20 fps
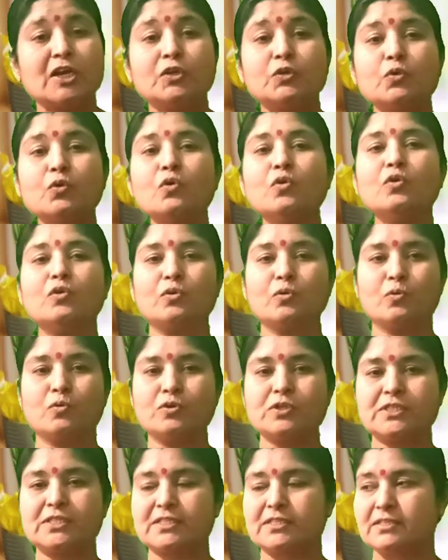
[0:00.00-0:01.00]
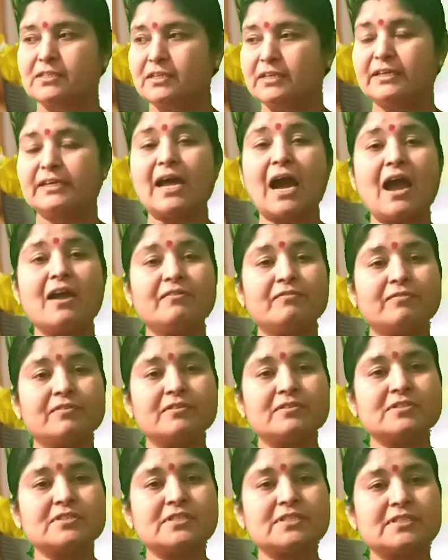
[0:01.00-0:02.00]
Two roads
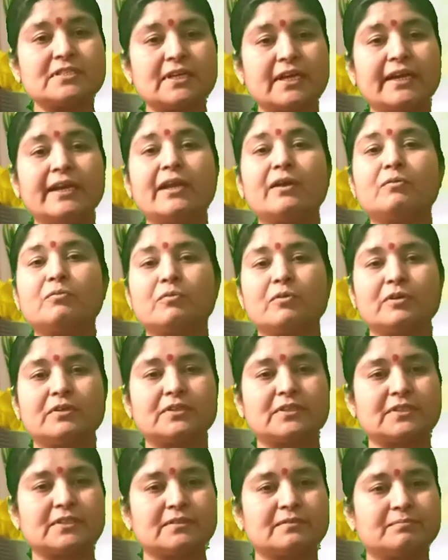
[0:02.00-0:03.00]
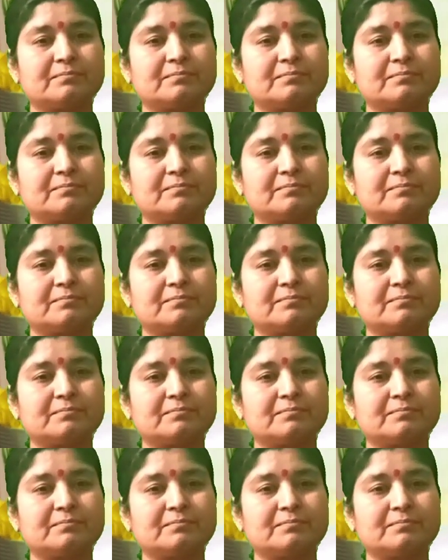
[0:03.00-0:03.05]
diverge in a wood.